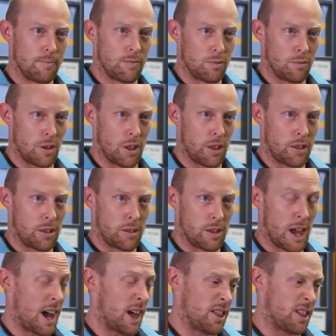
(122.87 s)
with
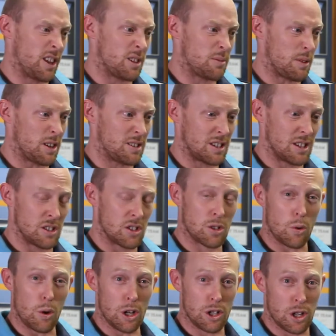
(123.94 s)
athletes mostly in
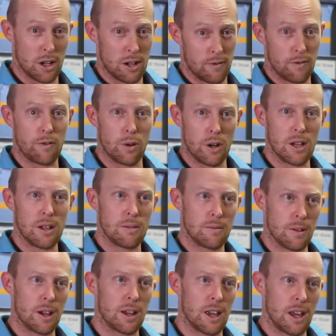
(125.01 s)
squash and footy
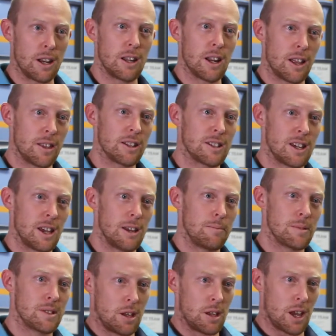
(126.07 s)
again in other
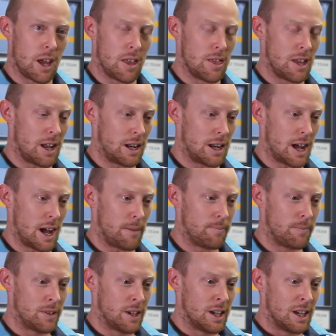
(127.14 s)
teams. And
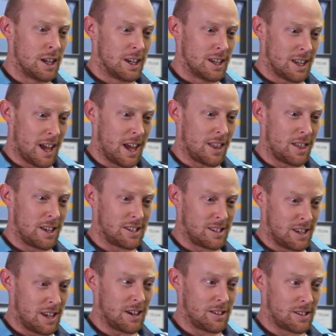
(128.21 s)
then
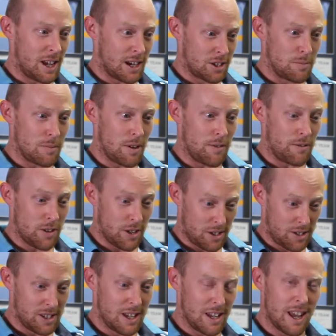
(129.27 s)
this year is actually my
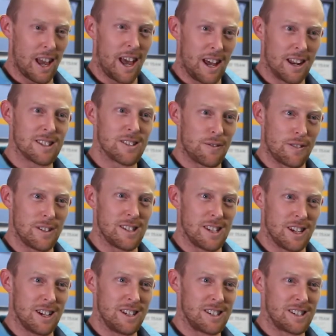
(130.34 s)
first year out as a
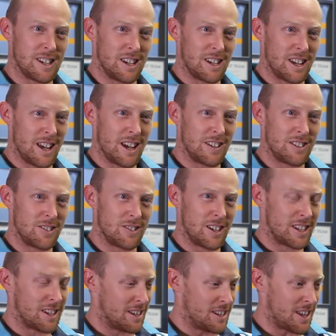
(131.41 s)
physio. So yeah,
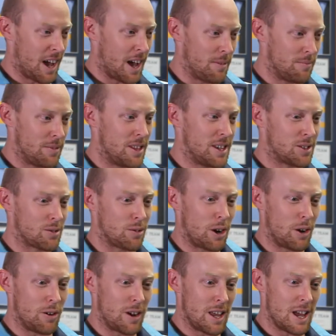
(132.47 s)
doing this
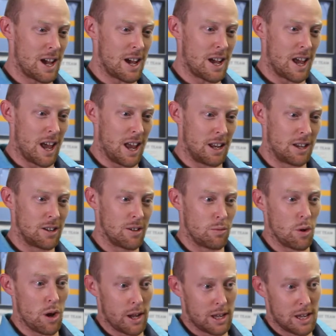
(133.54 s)
role here and
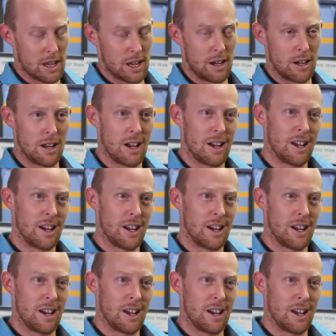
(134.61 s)
working in